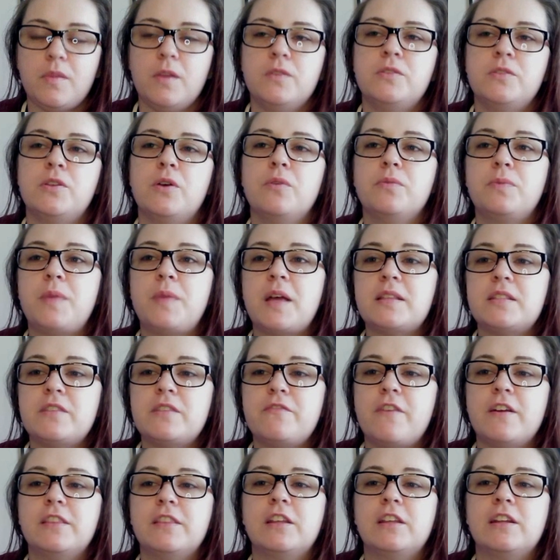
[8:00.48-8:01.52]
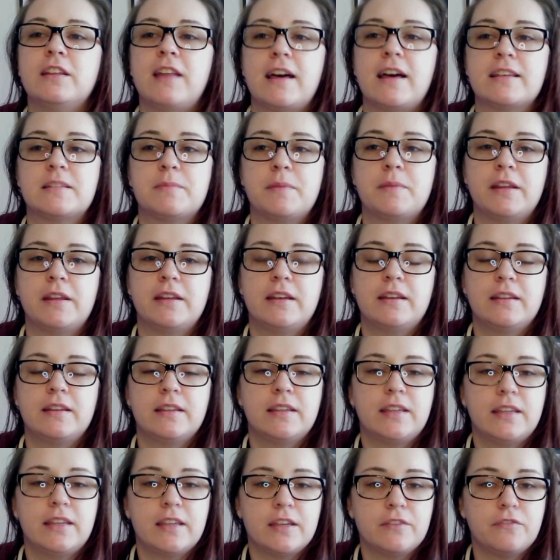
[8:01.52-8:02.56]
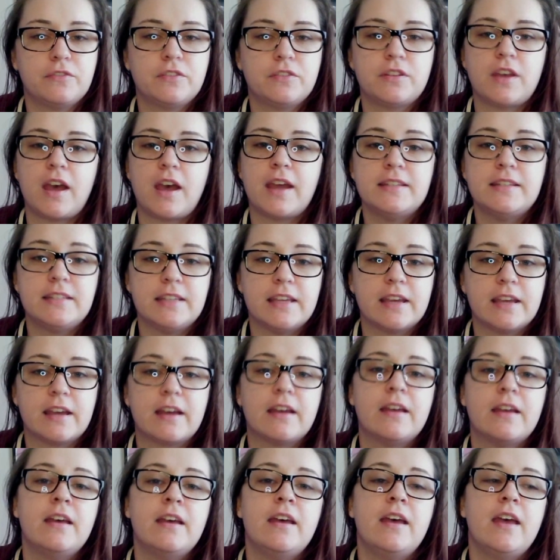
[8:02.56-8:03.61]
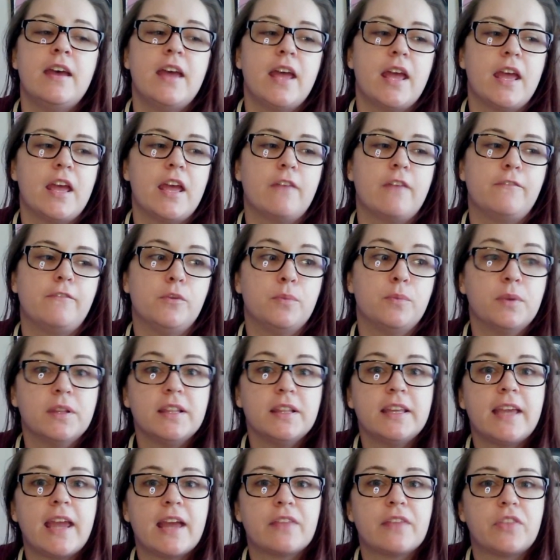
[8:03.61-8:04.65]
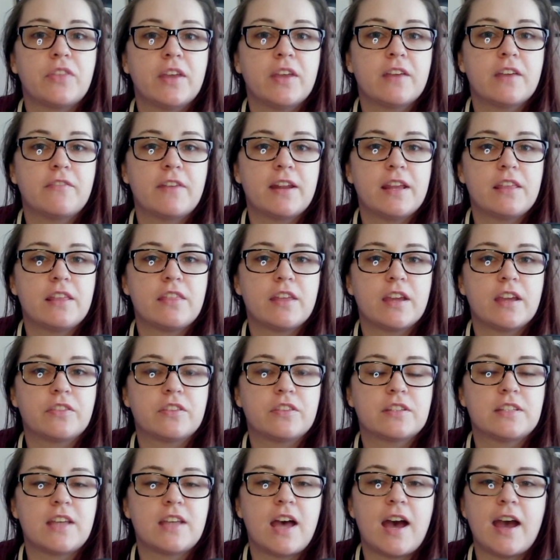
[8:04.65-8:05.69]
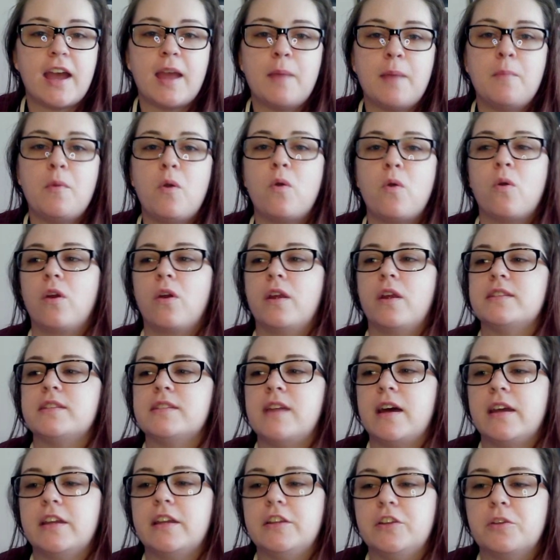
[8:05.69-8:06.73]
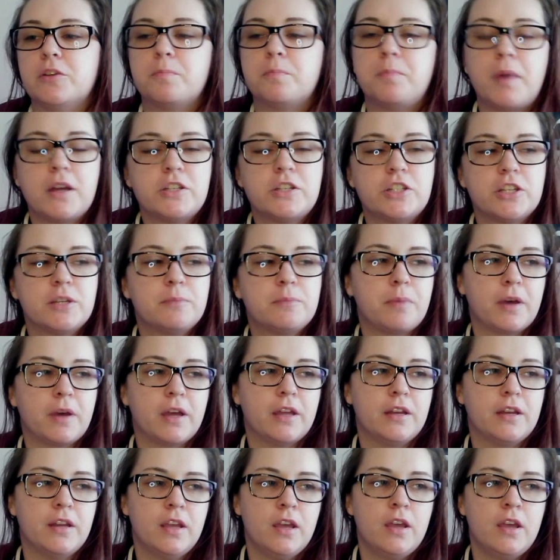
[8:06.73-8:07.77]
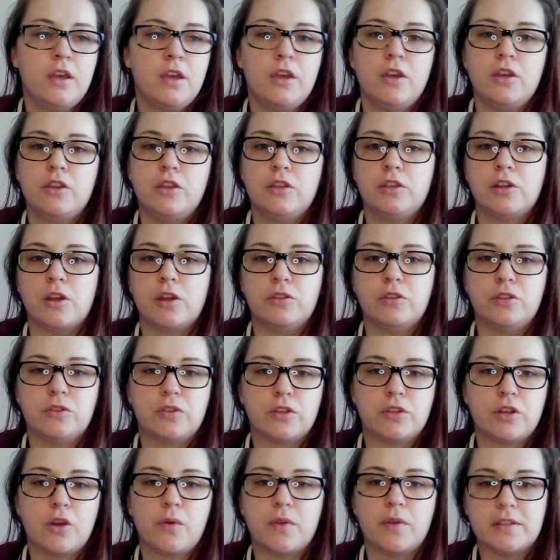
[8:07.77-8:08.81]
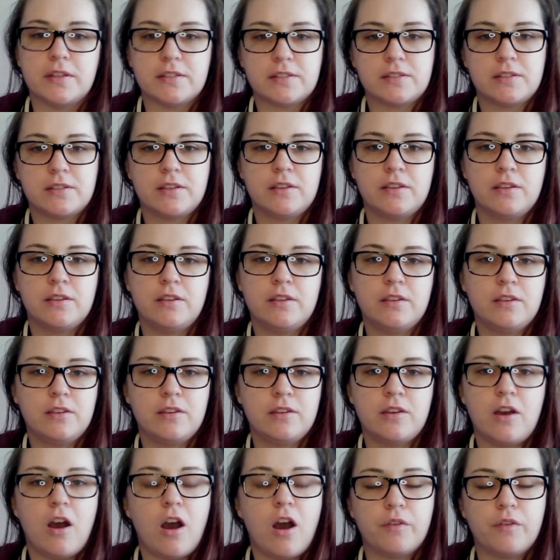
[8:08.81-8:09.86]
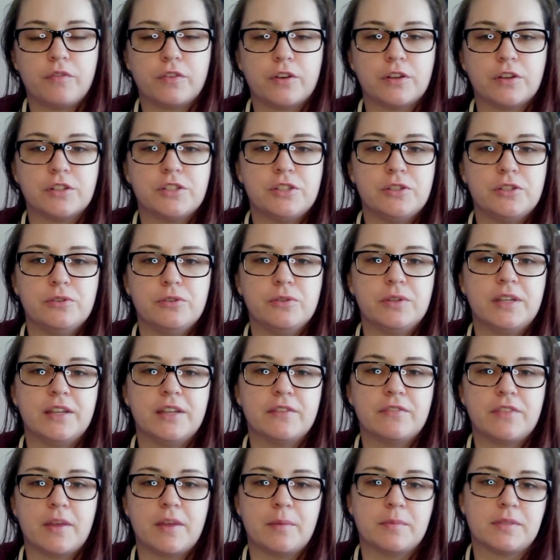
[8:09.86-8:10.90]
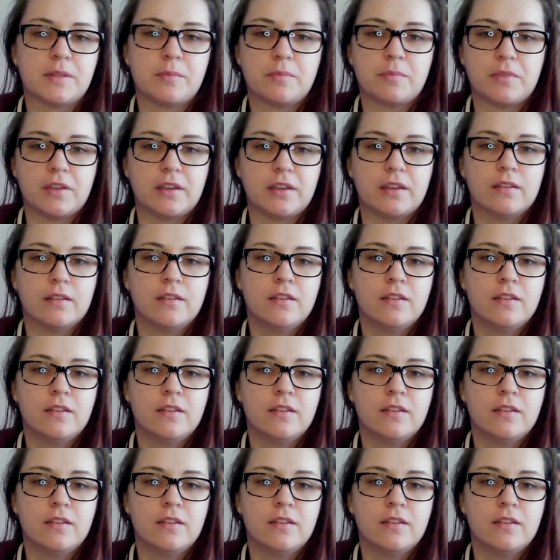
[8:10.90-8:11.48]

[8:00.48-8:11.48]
So that's a fun little last minute gift idea if you really can't think of anything at the time, or it's not in your budget, but you can always offer to give them something